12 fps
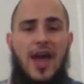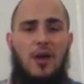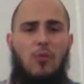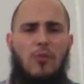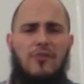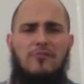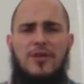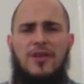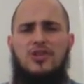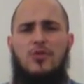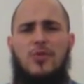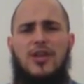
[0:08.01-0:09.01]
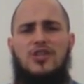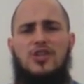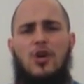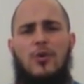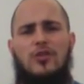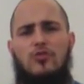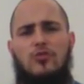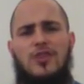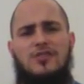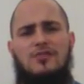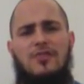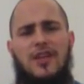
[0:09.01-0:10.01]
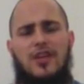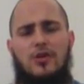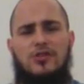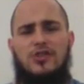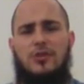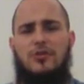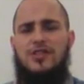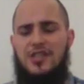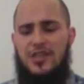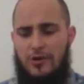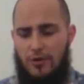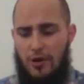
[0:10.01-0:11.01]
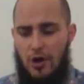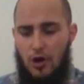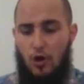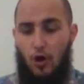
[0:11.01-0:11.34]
And what we've been doing is going through this video series here